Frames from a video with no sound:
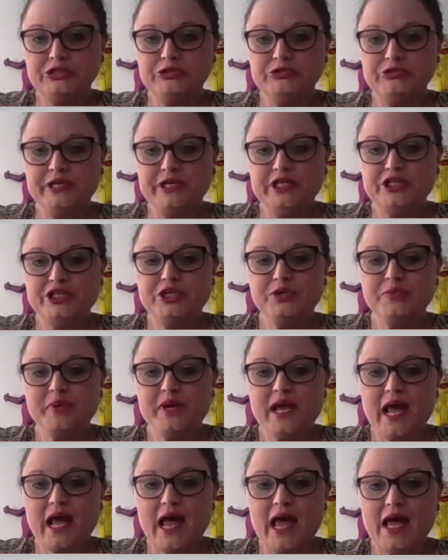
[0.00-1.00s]
You need to
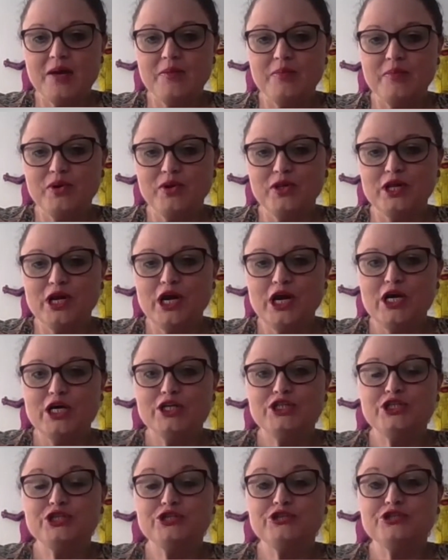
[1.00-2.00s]
be able
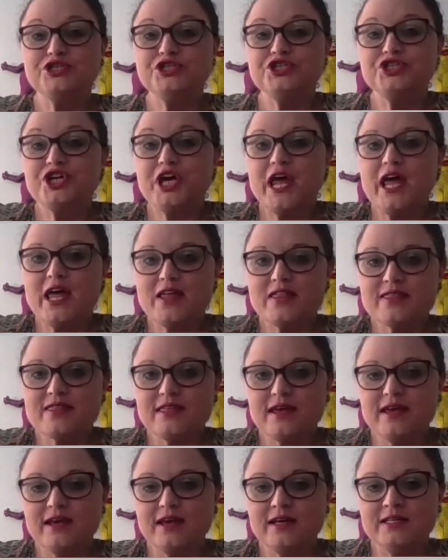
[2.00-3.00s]
to share
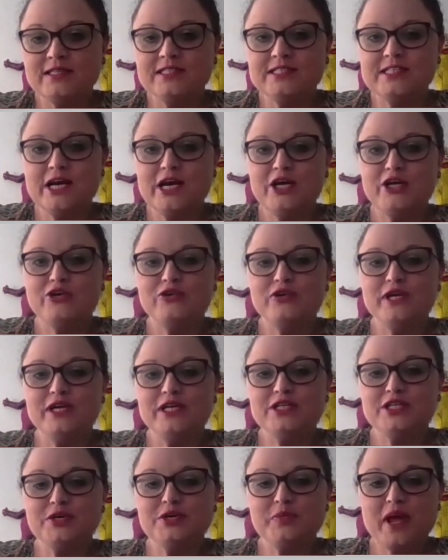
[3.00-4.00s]
things. You
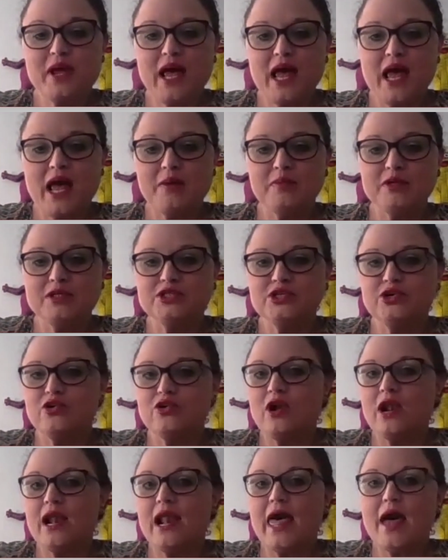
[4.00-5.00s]
need to be able to
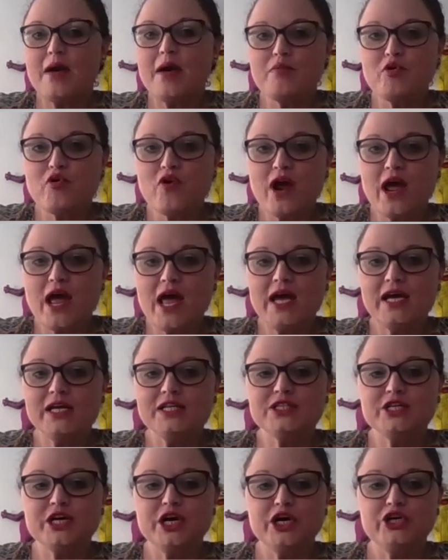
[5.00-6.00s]

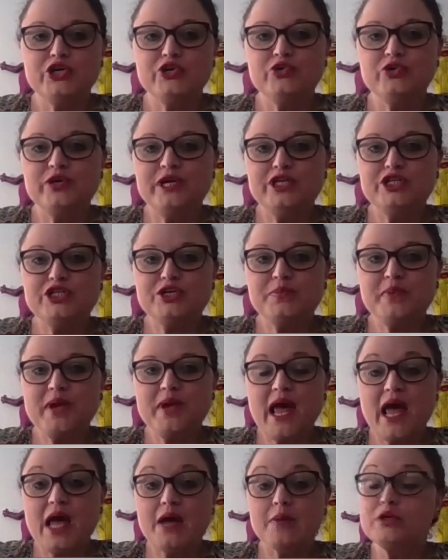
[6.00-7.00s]
collaborate. You need to be
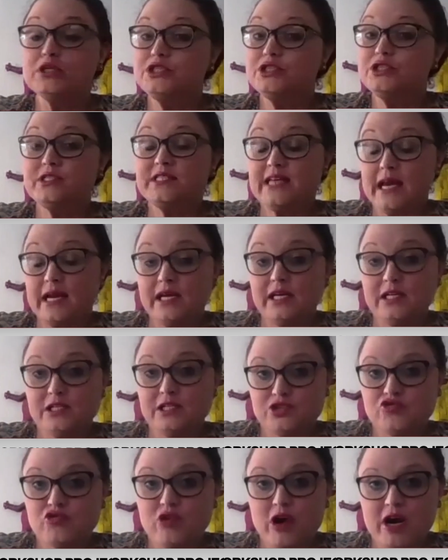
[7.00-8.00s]
able to take
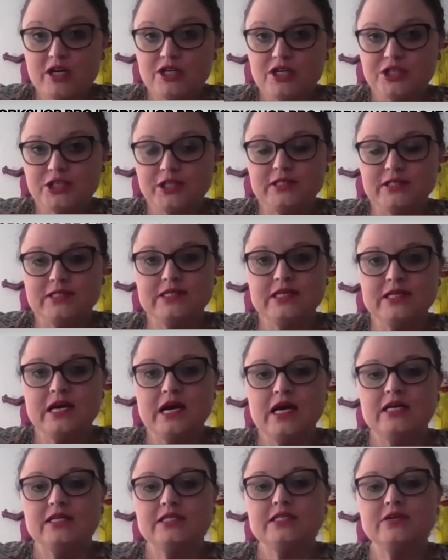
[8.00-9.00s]
instructions.
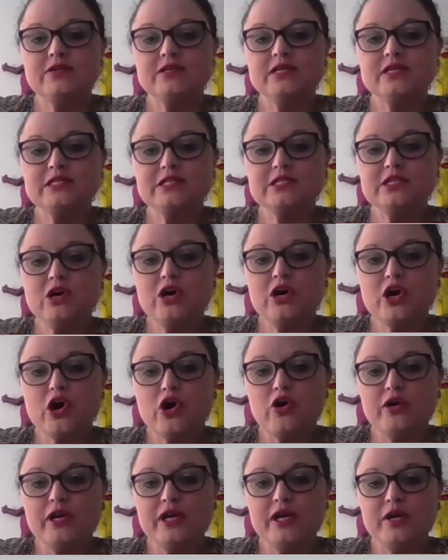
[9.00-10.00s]
So, this is not
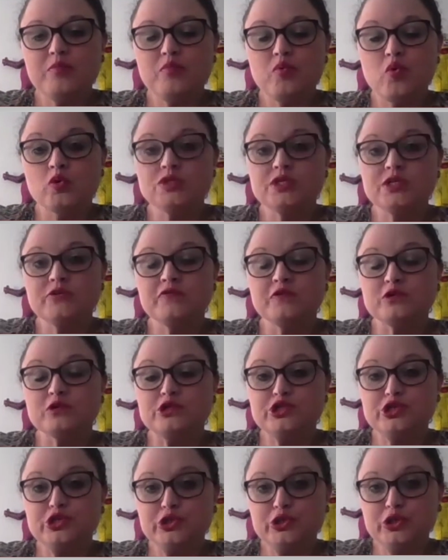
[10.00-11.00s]
only important for
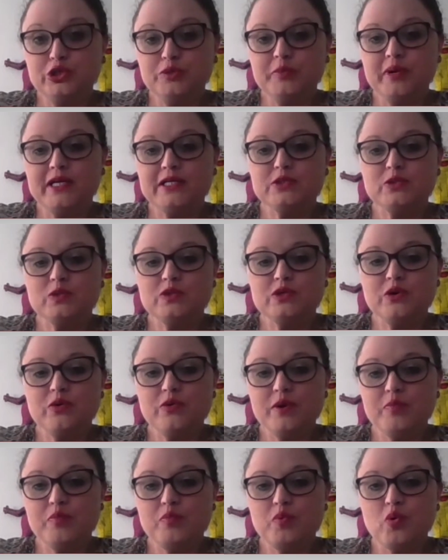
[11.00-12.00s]
school, but it's also
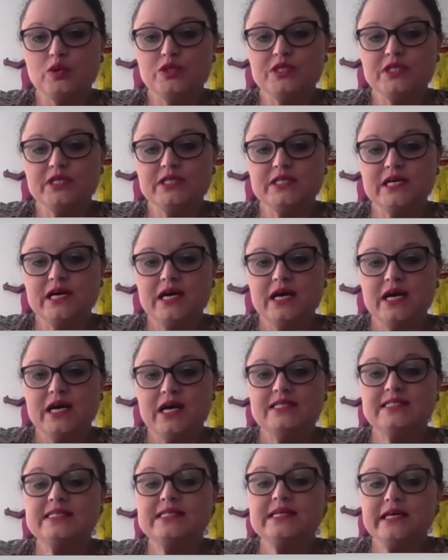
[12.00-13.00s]
important
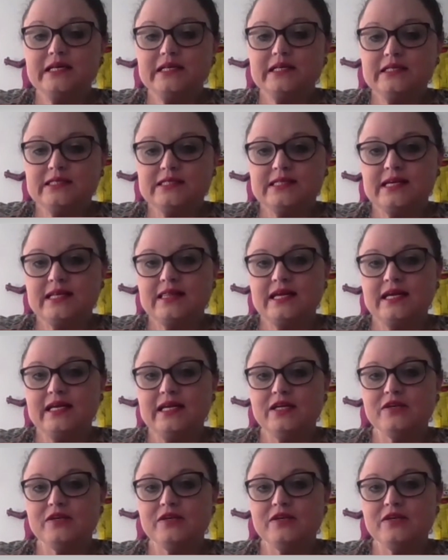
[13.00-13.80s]
skills that they need